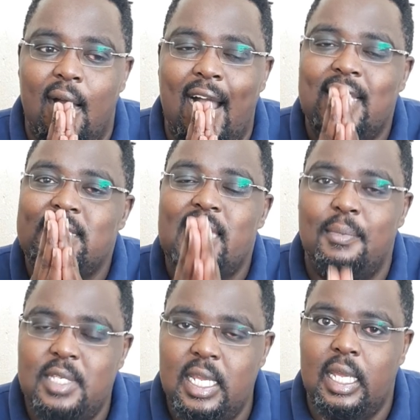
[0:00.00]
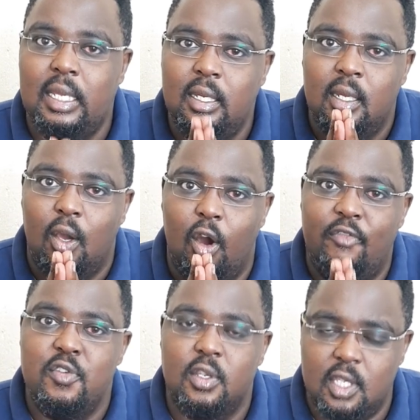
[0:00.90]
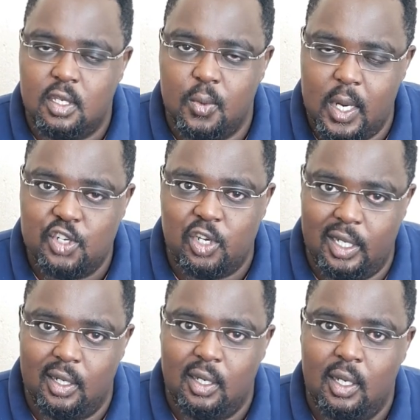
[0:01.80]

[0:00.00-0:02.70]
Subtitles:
accepting of your situation,